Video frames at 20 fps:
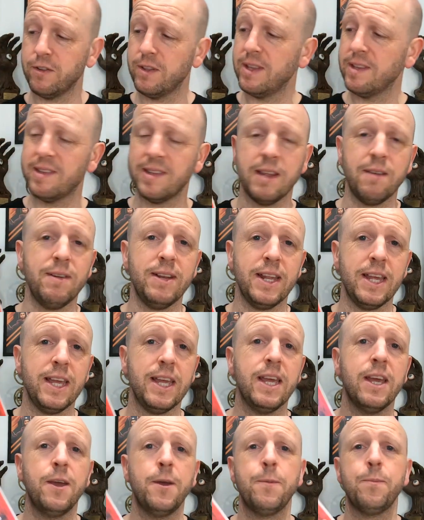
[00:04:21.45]
So this
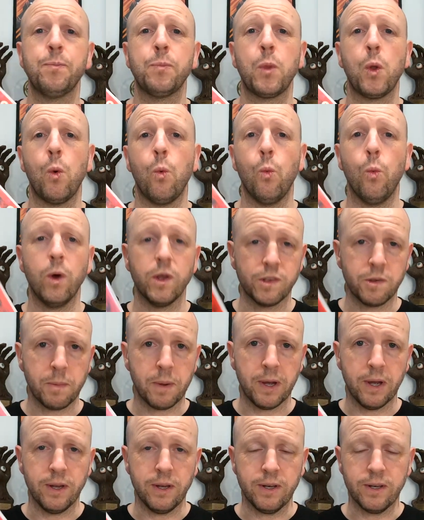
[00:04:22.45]
DVD was
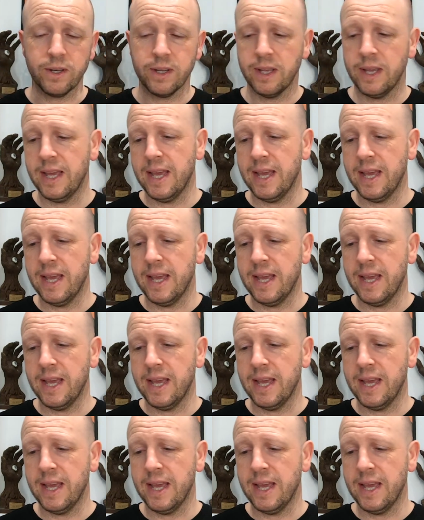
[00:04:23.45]
£1.